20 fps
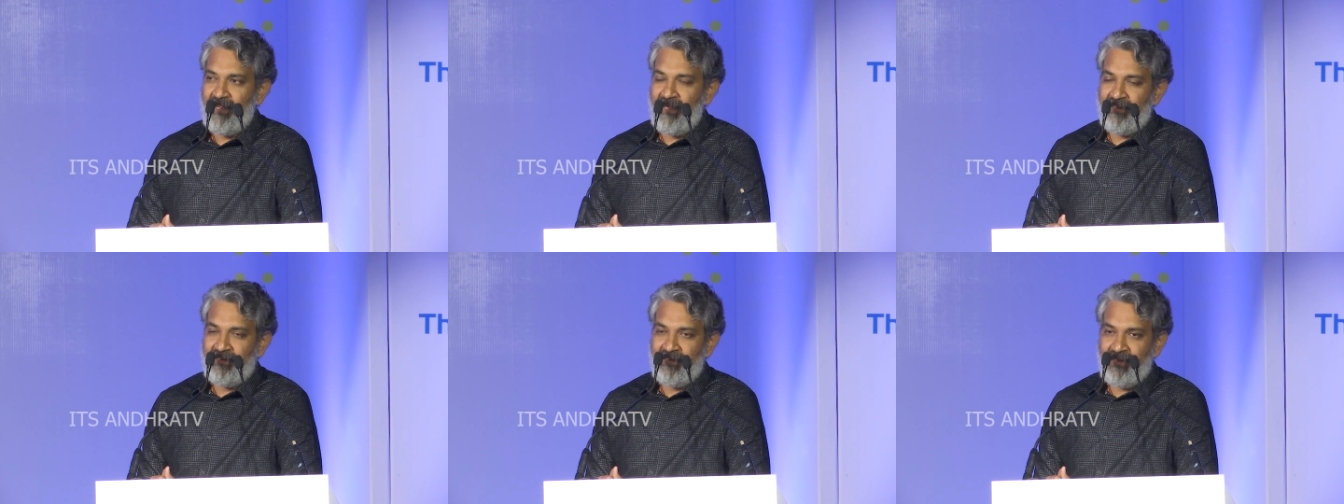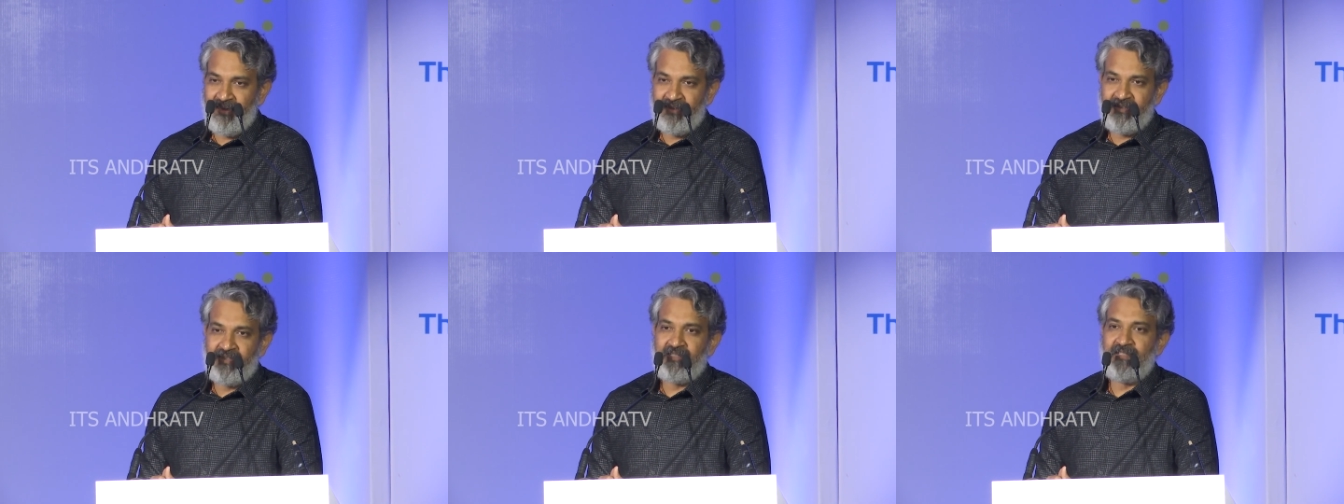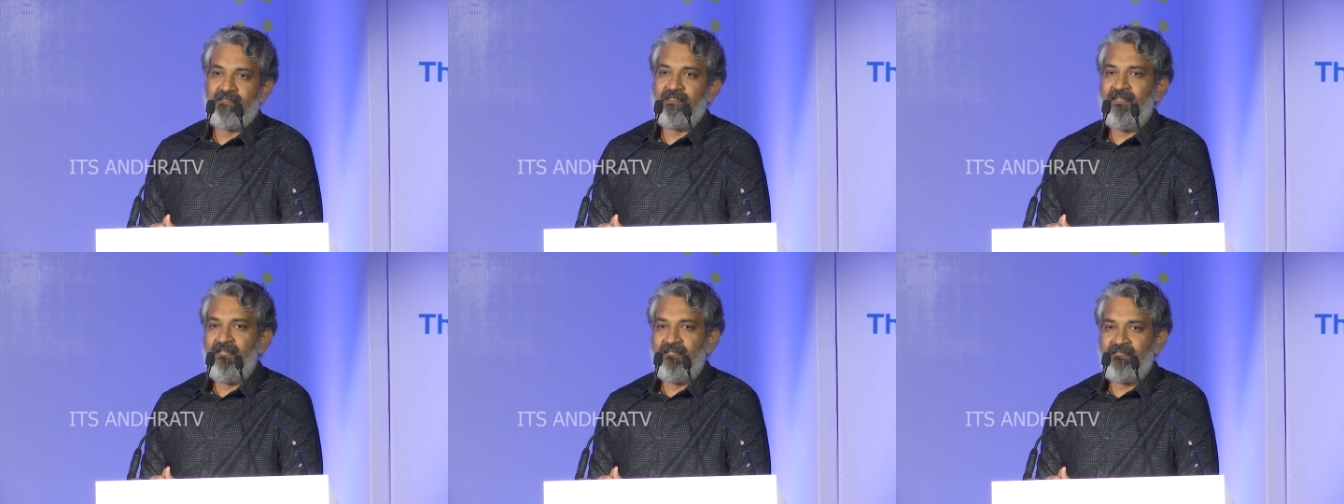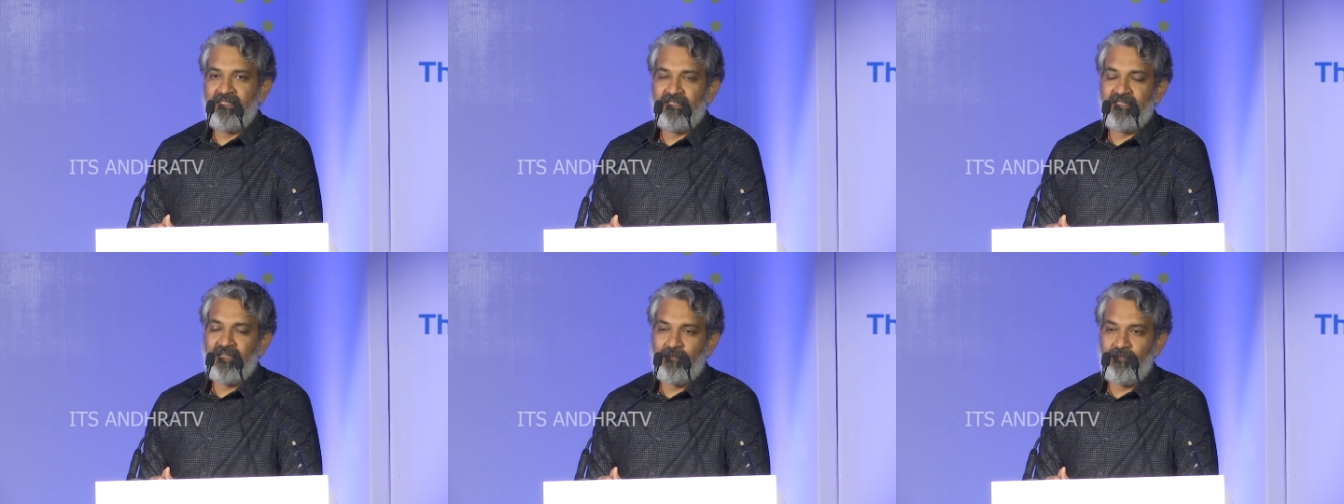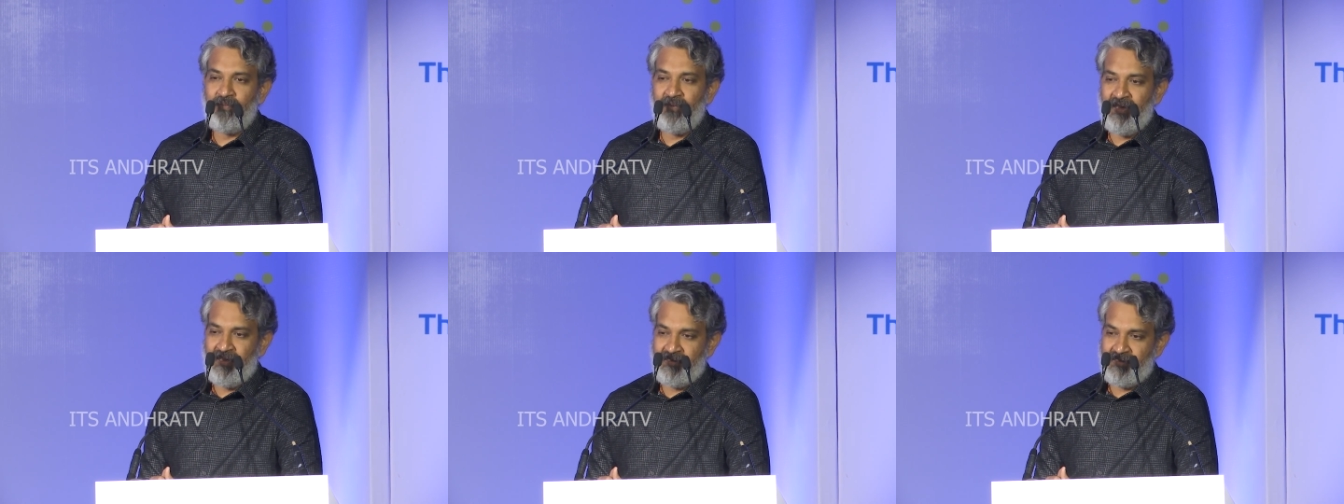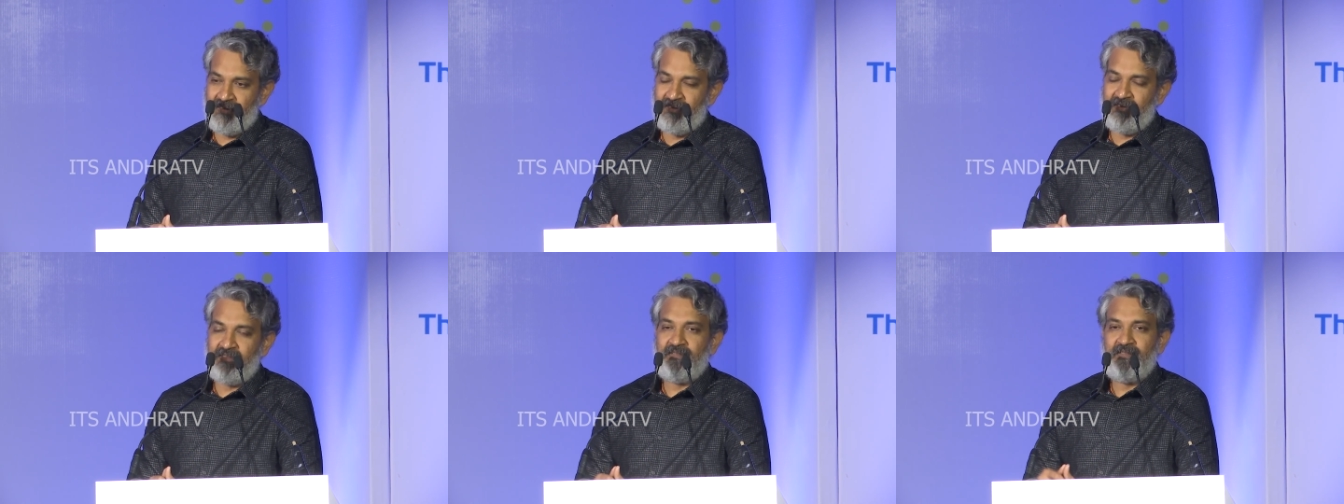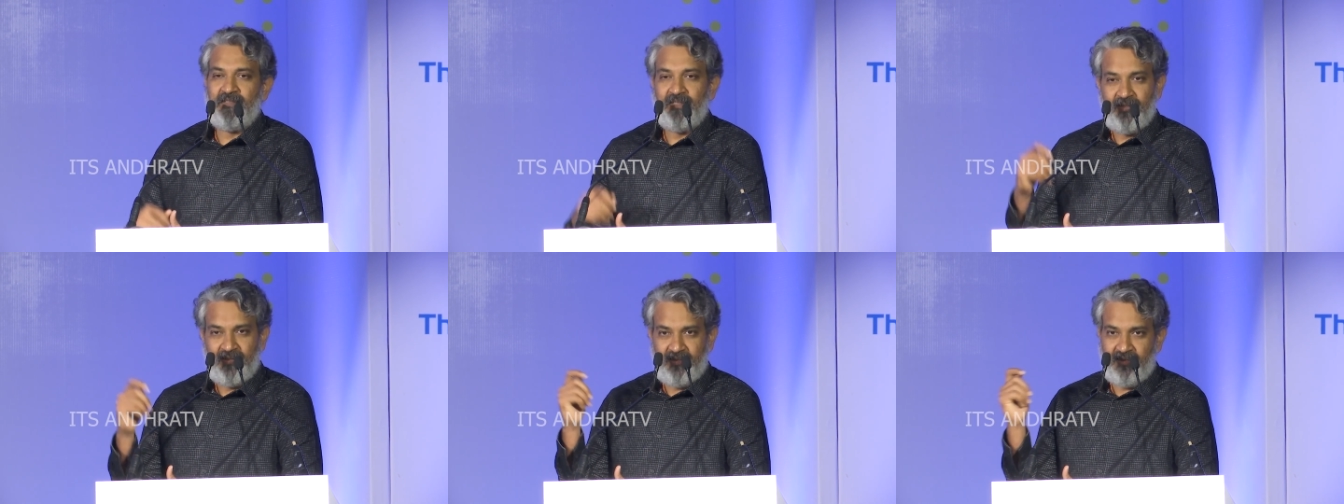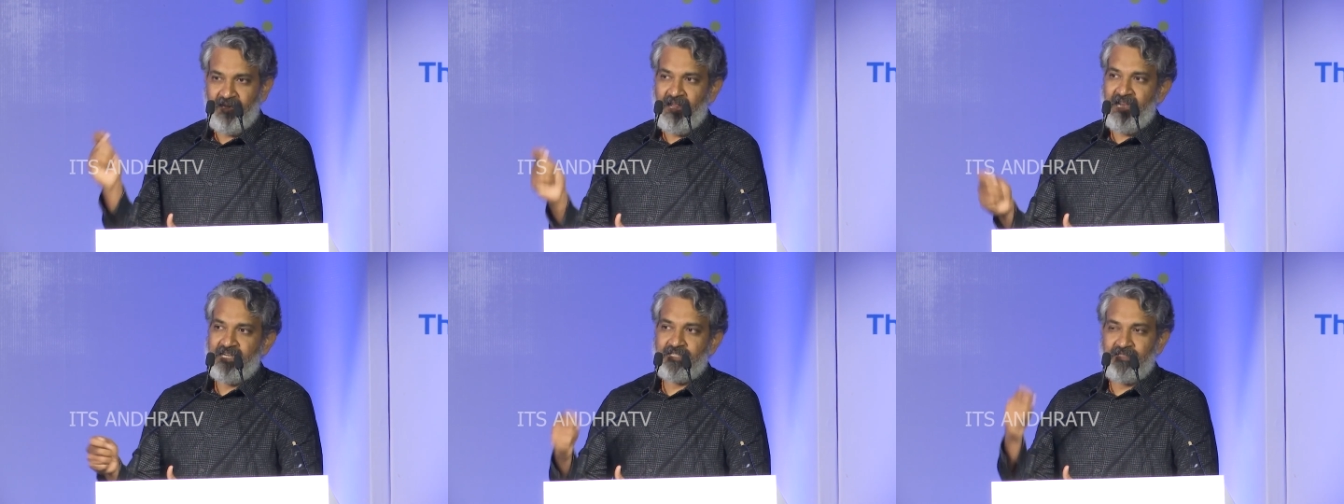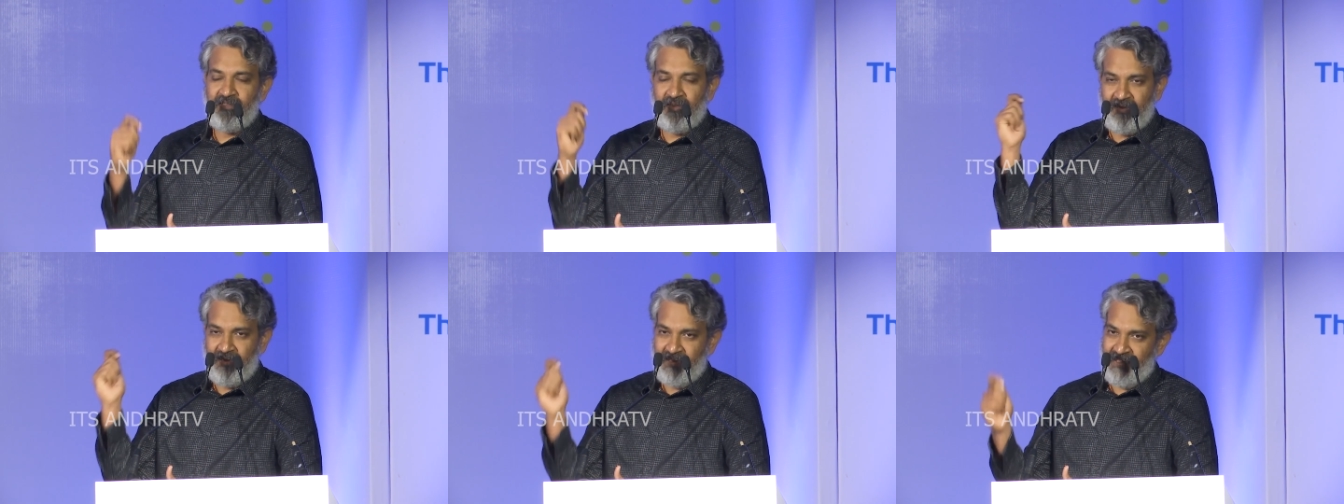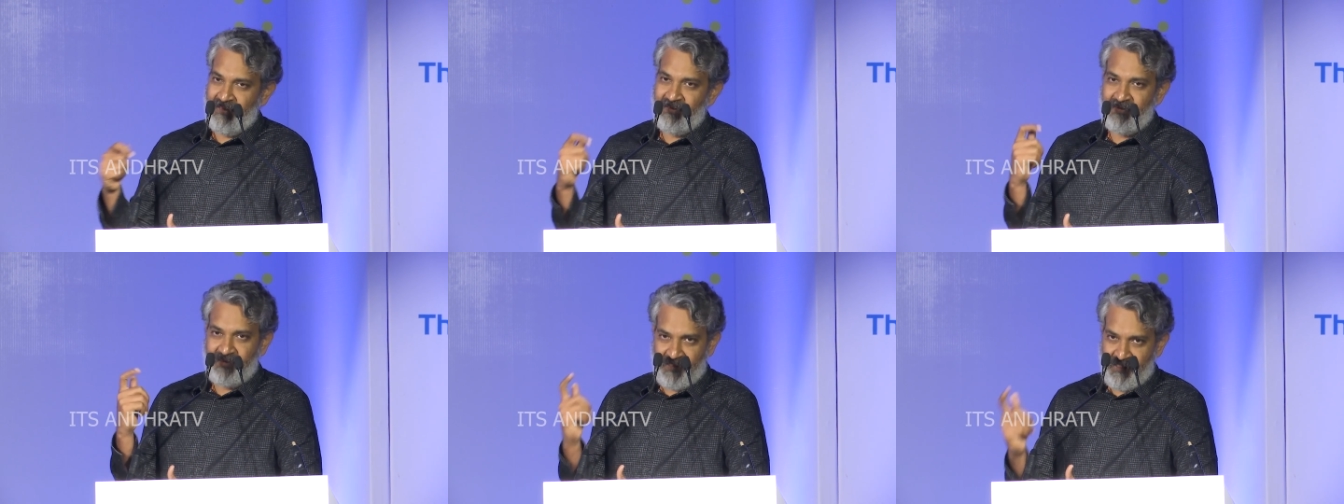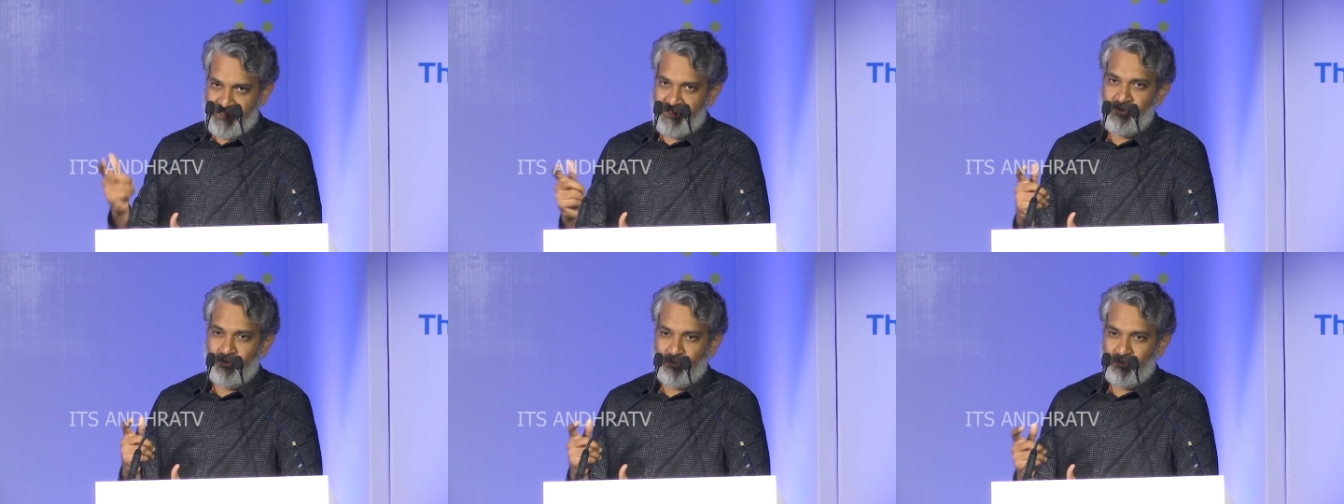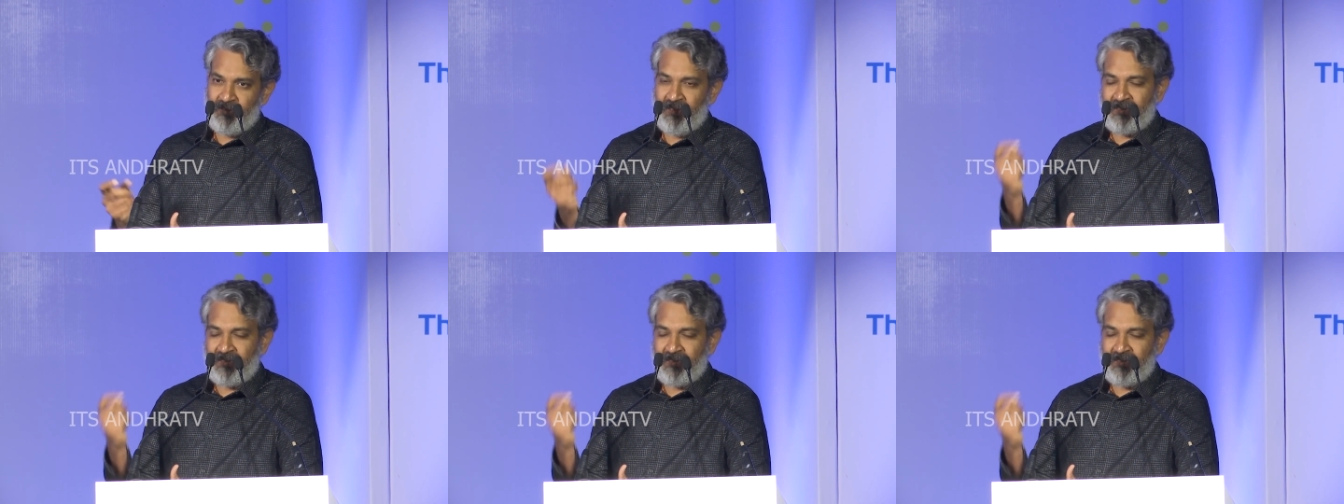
and takes it up as a national health issue.